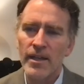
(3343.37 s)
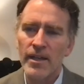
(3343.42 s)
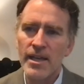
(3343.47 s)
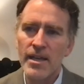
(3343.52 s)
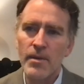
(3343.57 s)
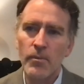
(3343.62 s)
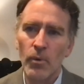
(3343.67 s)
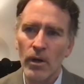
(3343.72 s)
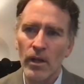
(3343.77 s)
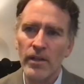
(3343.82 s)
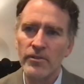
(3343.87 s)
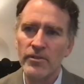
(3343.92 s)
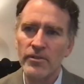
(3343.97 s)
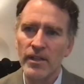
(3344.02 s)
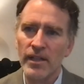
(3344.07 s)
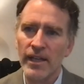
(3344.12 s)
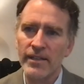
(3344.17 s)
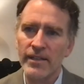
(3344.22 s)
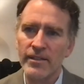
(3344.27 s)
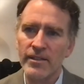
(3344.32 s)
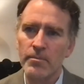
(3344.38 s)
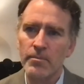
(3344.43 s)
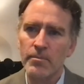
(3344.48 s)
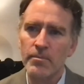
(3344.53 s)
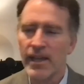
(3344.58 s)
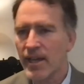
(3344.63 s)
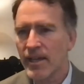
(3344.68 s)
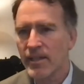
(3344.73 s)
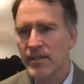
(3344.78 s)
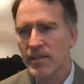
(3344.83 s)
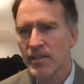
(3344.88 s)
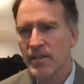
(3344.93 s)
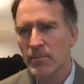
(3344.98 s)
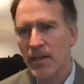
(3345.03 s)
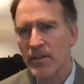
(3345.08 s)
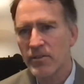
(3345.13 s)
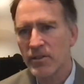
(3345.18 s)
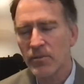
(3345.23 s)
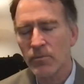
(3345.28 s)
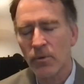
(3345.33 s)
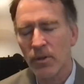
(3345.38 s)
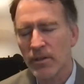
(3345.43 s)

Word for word: He was elected by acclamation,